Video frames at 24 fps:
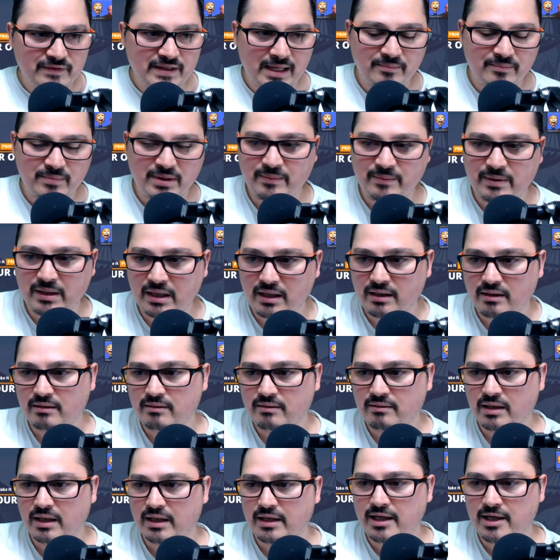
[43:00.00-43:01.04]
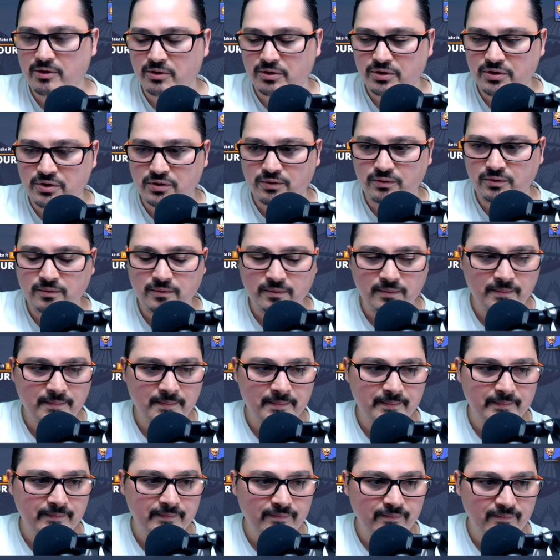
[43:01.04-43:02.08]
that Keep maybe a year or two.
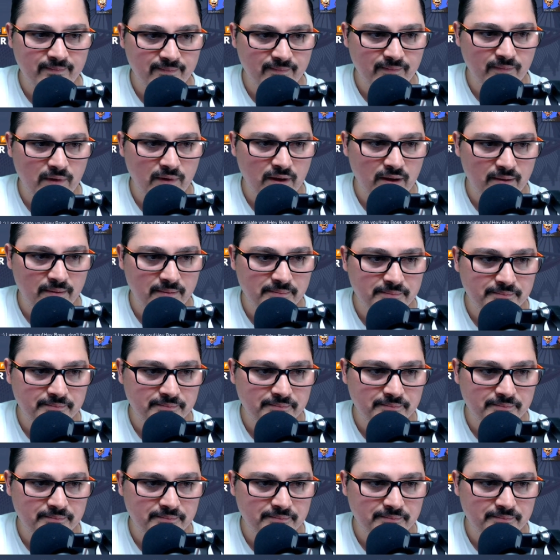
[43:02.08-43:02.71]
Yeah,